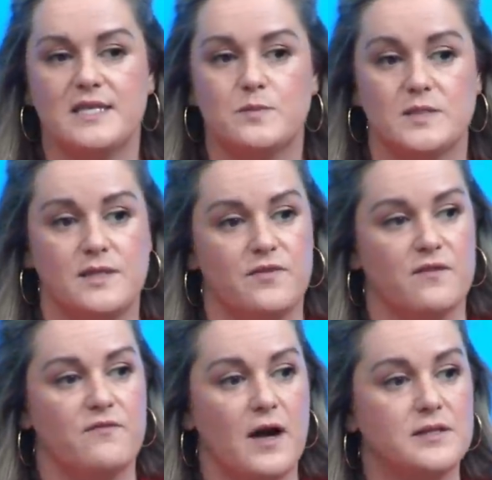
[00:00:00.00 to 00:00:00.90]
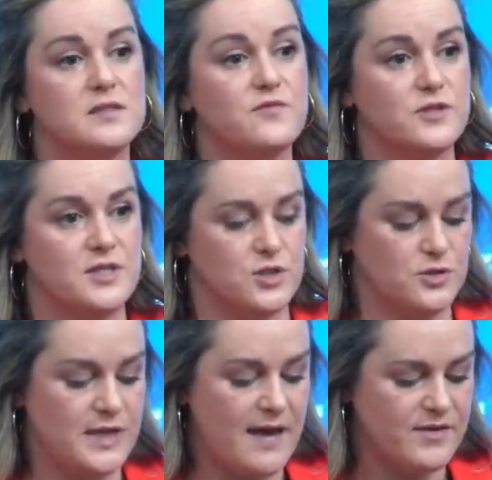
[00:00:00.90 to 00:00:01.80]
specific funds for
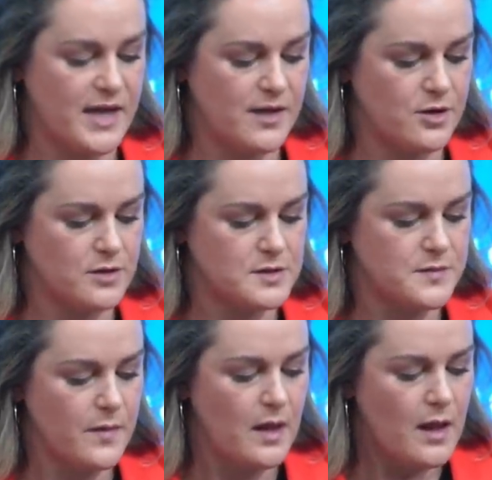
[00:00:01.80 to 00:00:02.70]
digital navigators.